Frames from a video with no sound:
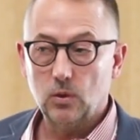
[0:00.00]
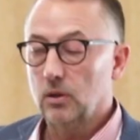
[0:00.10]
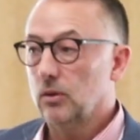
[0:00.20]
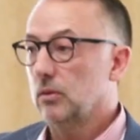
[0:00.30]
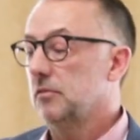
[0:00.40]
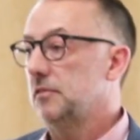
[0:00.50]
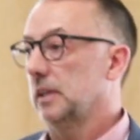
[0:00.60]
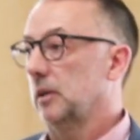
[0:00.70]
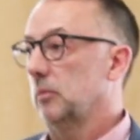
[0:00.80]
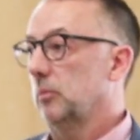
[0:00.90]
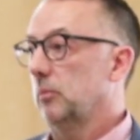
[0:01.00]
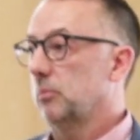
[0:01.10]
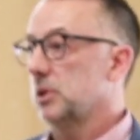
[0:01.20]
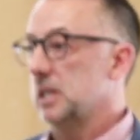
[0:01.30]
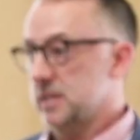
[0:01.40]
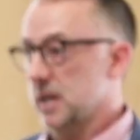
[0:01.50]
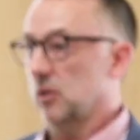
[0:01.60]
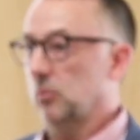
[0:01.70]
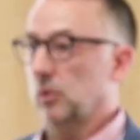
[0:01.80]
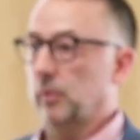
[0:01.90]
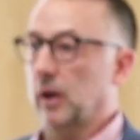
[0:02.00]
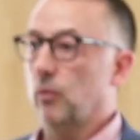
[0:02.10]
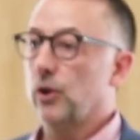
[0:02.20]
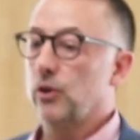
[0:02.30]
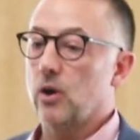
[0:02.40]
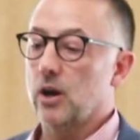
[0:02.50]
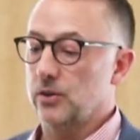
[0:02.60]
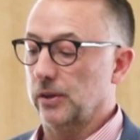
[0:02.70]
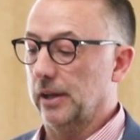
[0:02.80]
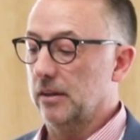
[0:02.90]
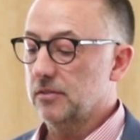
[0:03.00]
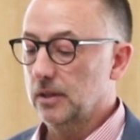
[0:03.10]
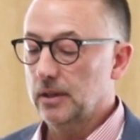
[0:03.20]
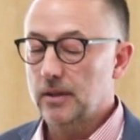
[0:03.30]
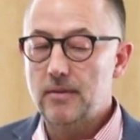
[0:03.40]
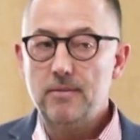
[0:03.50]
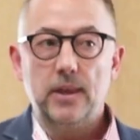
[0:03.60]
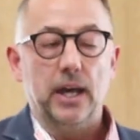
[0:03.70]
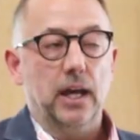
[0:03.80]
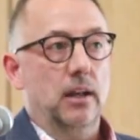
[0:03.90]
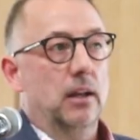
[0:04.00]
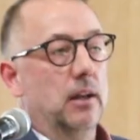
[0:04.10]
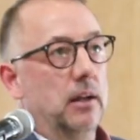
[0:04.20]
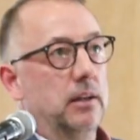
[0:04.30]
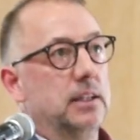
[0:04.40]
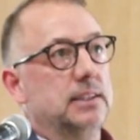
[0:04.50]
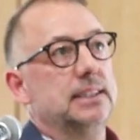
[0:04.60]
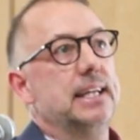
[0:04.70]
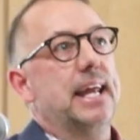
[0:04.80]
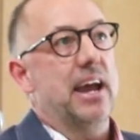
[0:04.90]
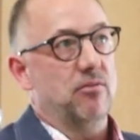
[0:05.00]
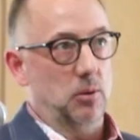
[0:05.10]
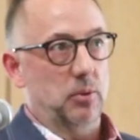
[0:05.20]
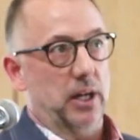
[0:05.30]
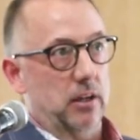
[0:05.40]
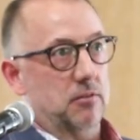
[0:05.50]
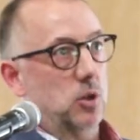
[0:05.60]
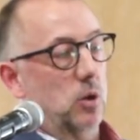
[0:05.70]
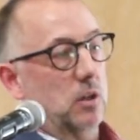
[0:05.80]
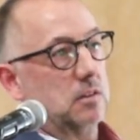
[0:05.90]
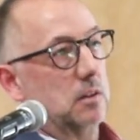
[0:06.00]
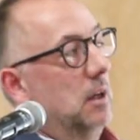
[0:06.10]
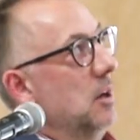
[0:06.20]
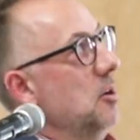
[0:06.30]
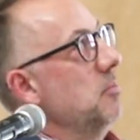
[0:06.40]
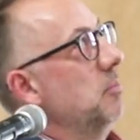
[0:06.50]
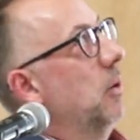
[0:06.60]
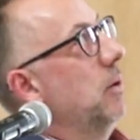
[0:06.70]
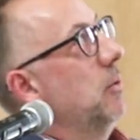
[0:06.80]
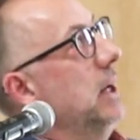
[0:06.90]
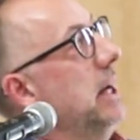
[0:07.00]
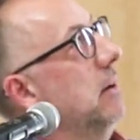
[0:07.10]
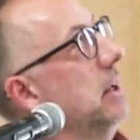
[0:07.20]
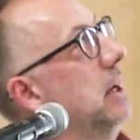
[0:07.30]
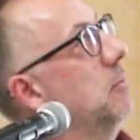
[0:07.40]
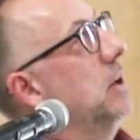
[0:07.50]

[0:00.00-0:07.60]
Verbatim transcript: or feeling pretty terrible about where you are in your life. And this isn't everybody, of course, but we went out